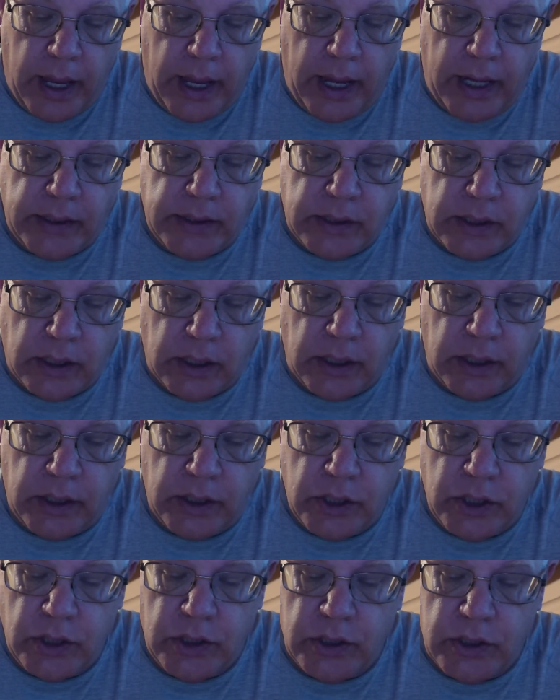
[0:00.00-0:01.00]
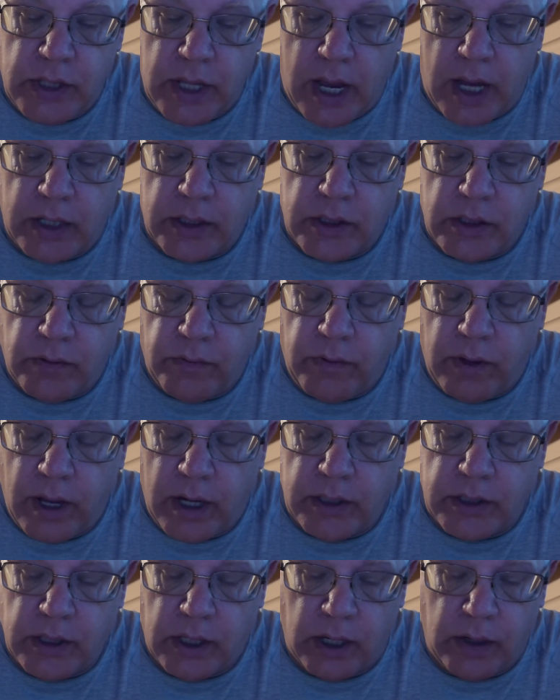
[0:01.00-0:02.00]
Hastily, she snatched the
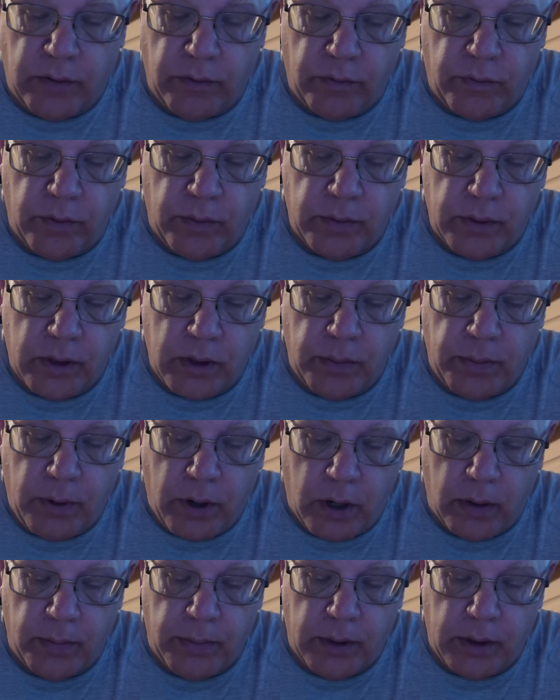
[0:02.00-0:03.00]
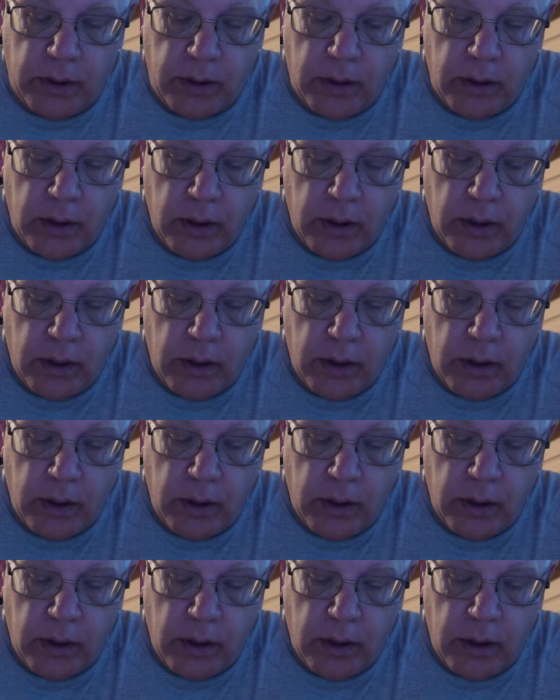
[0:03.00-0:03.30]
flashlight from the compartment